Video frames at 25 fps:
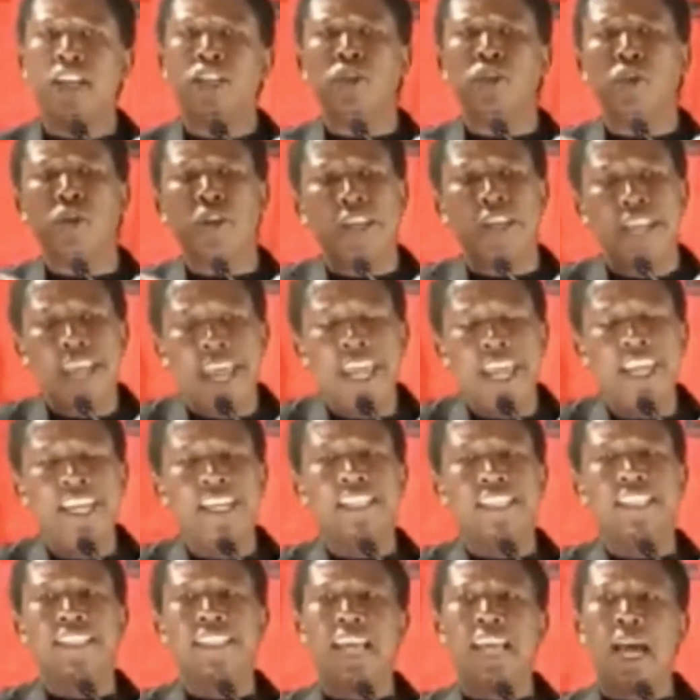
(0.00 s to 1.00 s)
and
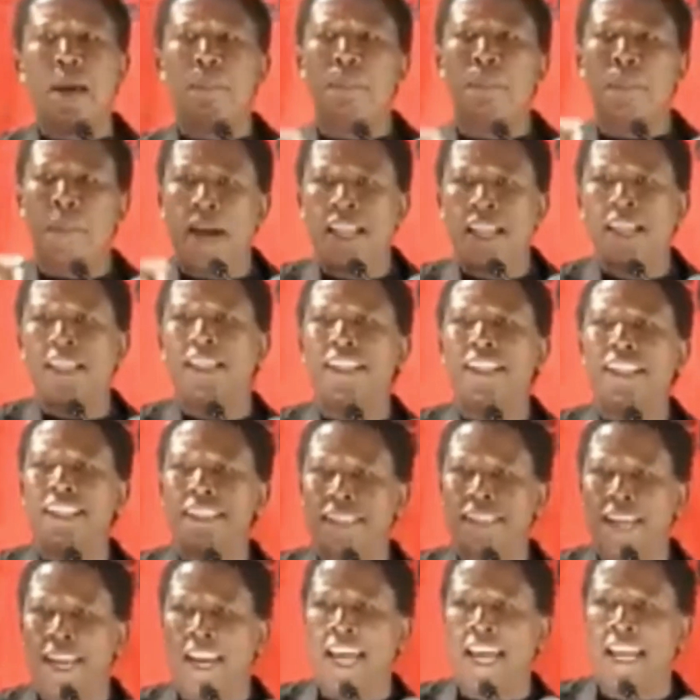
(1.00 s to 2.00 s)
donate their
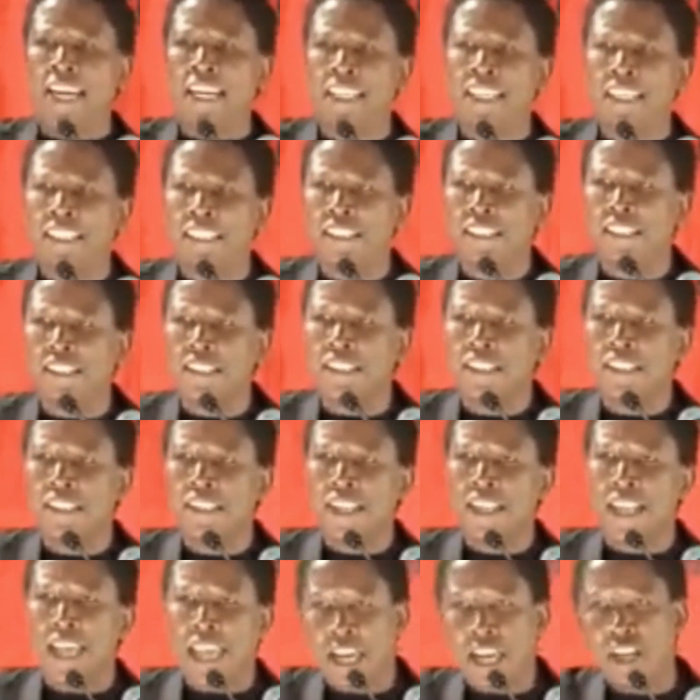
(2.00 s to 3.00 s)
monthly salary
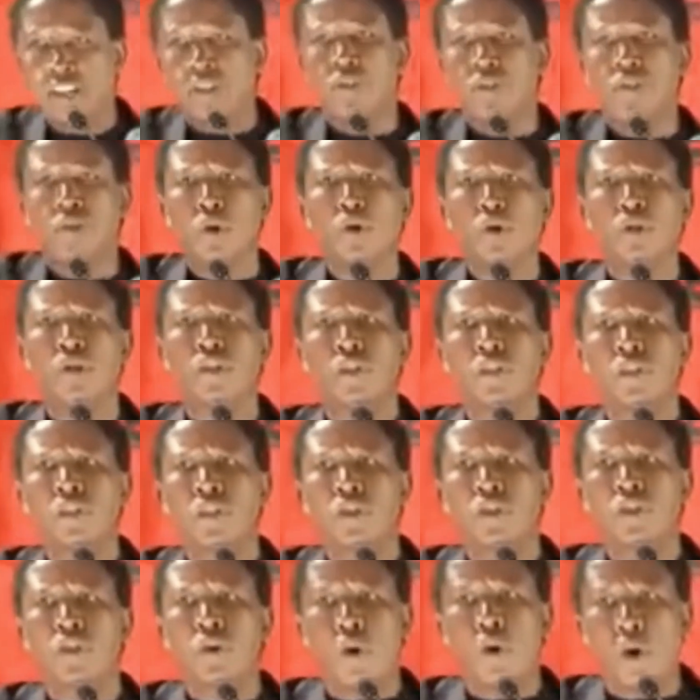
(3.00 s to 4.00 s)
into
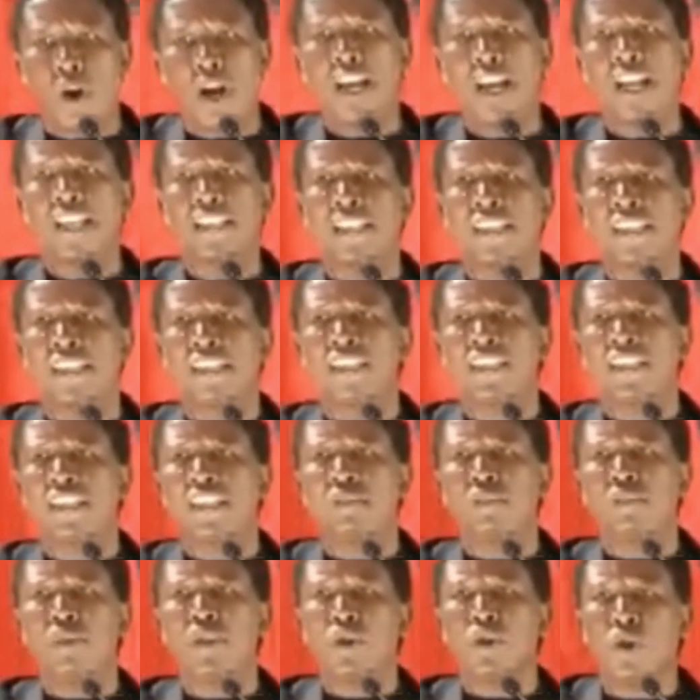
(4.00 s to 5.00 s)
those
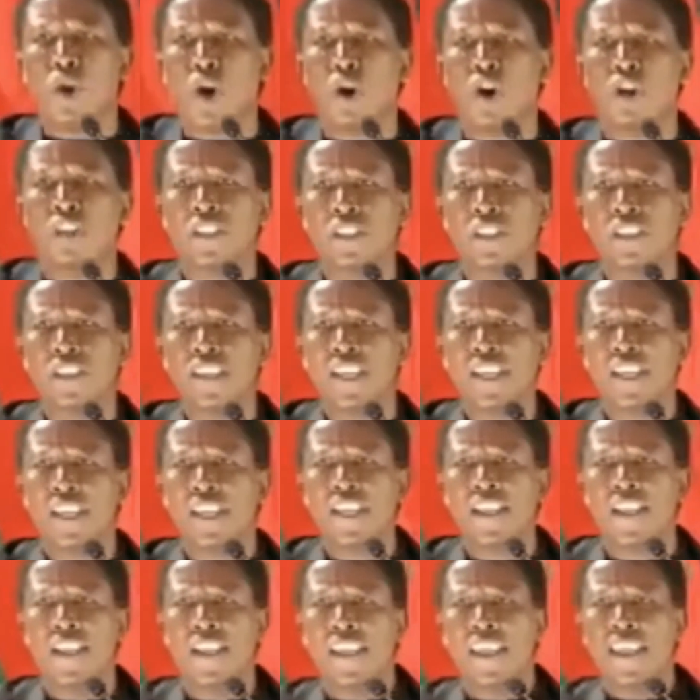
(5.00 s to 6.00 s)
organizations, because
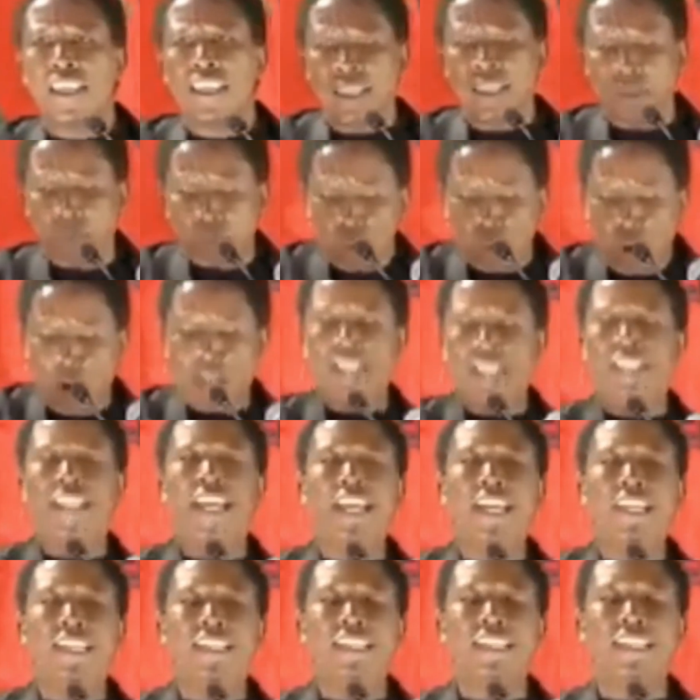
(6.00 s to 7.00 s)

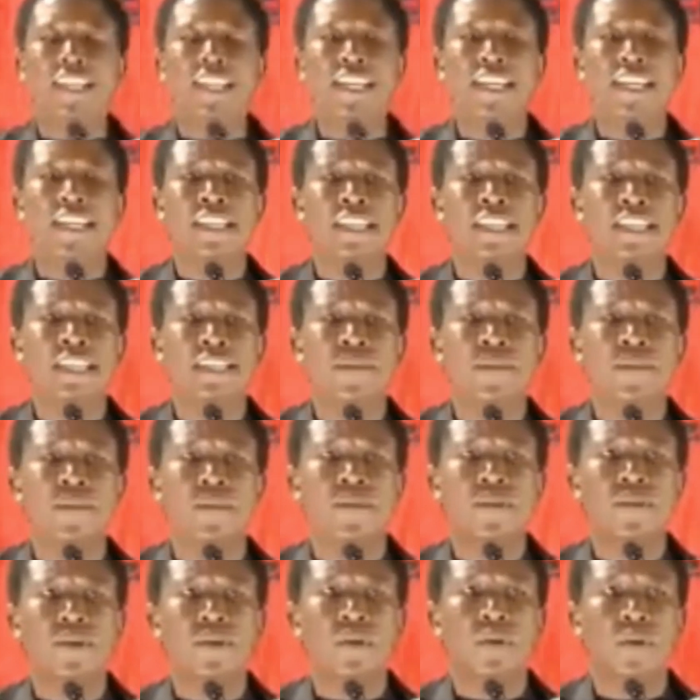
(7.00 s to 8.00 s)
what they
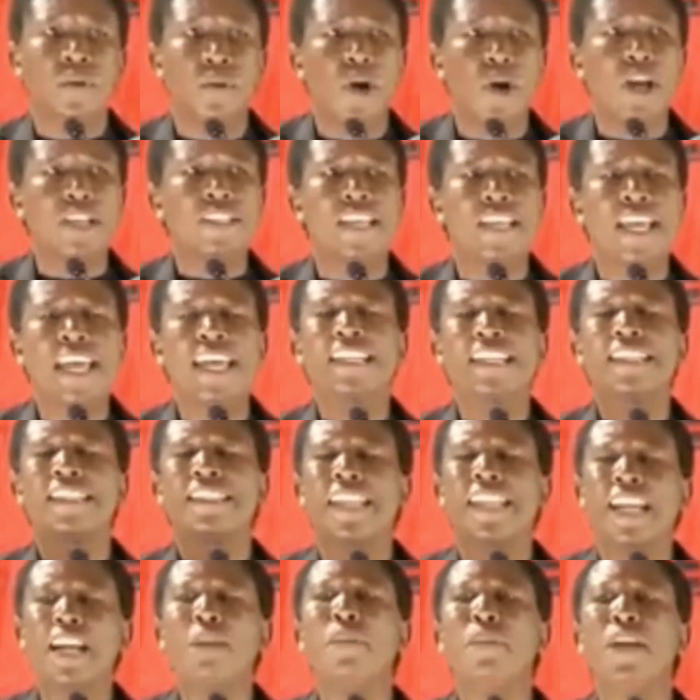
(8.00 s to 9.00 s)
did was
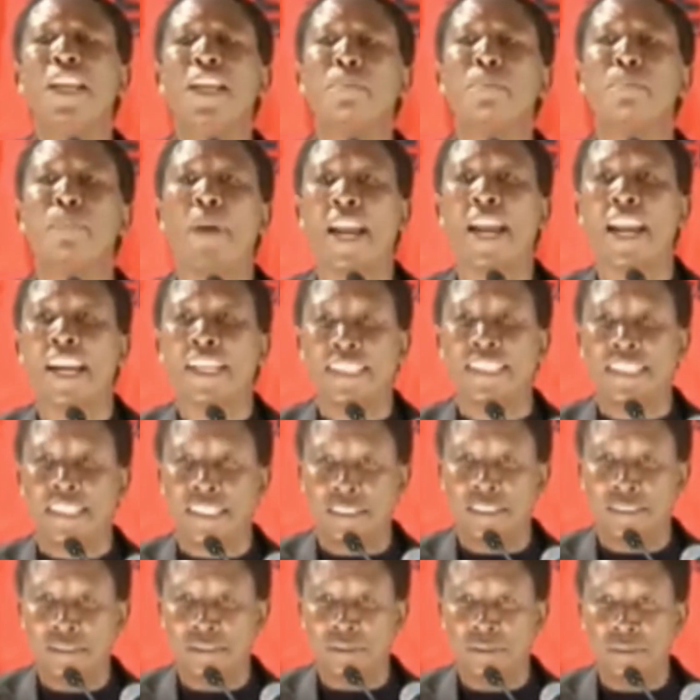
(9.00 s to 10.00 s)
extremely
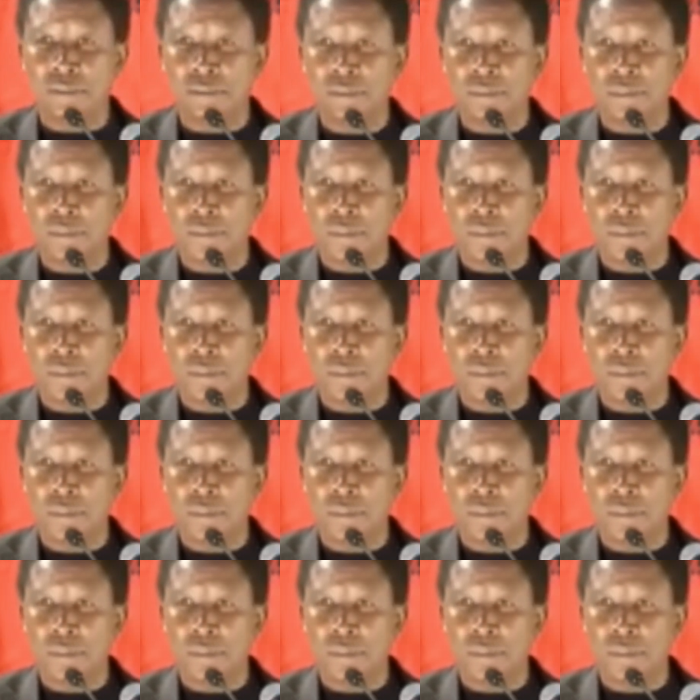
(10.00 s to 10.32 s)
embarrassing